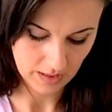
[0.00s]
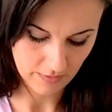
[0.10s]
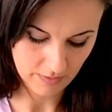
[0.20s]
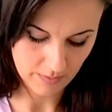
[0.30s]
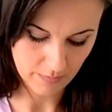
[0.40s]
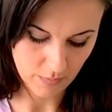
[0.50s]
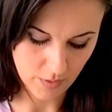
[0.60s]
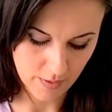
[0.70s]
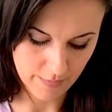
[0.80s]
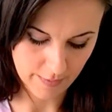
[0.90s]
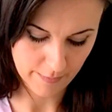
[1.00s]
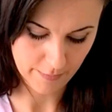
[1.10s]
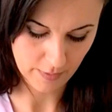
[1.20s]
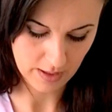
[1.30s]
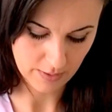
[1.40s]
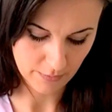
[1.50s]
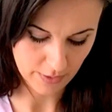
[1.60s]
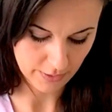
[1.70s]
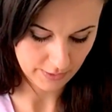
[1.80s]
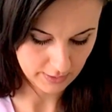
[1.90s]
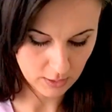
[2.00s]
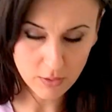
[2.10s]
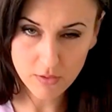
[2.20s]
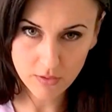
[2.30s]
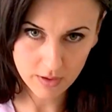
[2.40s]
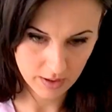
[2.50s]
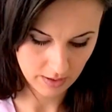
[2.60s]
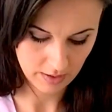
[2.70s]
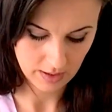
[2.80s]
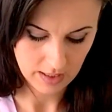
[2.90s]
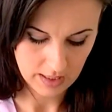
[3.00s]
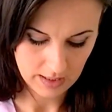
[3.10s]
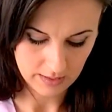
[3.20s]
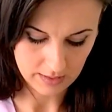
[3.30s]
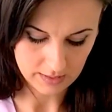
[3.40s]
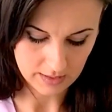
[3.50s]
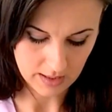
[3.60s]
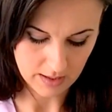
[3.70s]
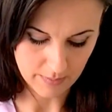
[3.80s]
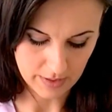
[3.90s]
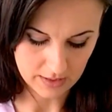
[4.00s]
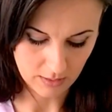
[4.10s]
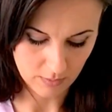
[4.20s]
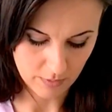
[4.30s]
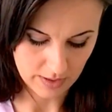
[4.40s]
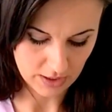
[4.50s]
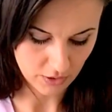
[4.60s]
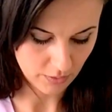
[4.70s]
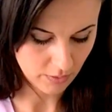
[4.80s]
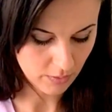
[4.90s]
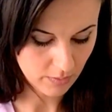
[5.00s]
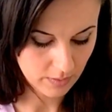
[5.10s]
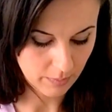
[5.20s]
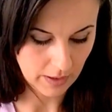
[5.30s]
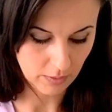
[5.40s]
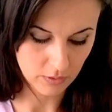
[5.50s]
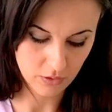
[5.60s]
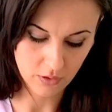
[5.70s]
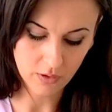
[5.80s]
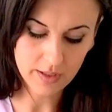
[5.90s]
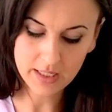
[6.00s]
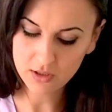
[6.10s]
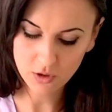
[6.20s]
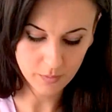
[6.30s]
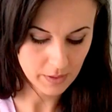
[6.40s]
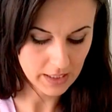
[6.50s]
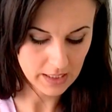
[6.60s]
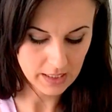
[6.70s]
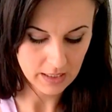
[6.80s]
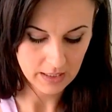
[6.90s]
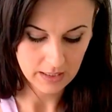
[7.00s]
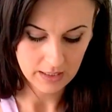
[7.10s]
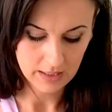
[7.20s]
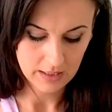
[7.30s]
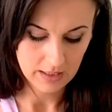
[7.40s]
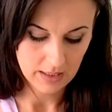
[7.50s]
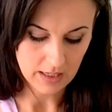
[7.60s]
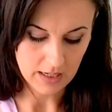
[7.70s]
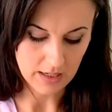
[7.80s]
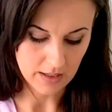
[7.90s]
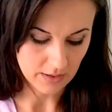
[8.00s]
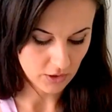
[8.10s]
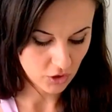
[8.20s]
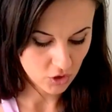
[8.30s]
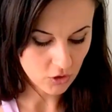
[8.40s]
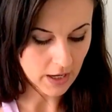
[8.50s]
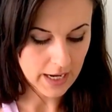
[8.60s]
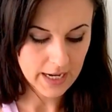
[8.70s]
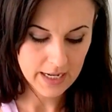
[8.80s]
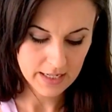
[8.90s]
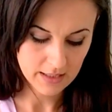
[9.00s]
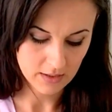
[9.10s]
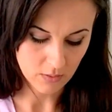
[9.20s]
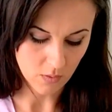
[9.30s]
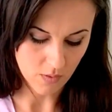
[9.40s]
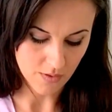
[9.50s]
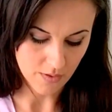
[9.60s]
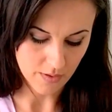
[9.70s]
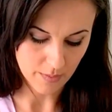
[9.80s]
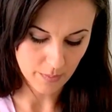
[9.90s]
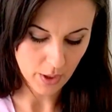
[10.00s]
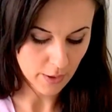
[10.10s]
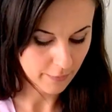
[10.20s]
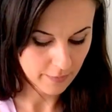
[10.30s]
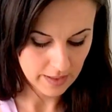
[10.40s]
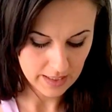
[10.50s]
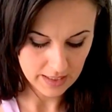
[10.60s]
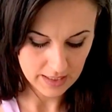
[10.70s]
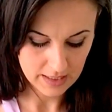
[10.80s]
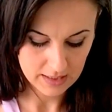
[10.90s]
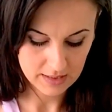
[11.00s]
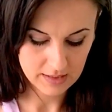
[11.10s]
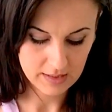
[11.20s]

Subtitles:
give it more of a fuller rose look. This makes it look more natural. The petals do not need to be straight or perfect.